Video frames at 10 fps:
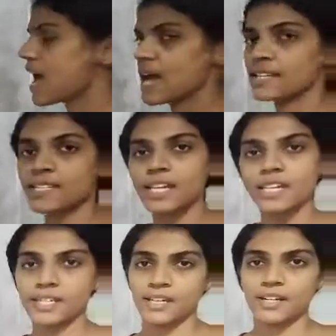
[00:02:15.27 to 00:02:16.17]
and
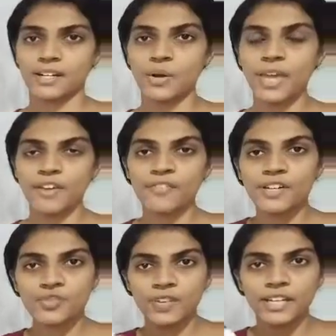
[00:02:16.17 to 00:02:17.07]
inner. Okay,
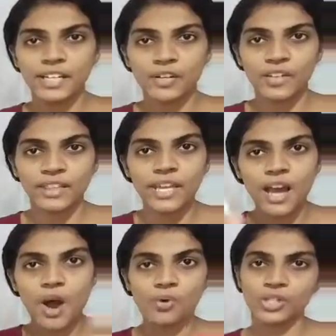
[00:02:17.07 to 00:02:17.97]
first we'll deal with the
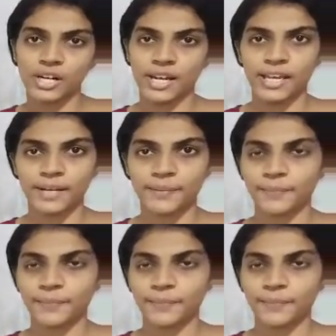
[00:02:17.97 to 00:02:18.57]
outer layer.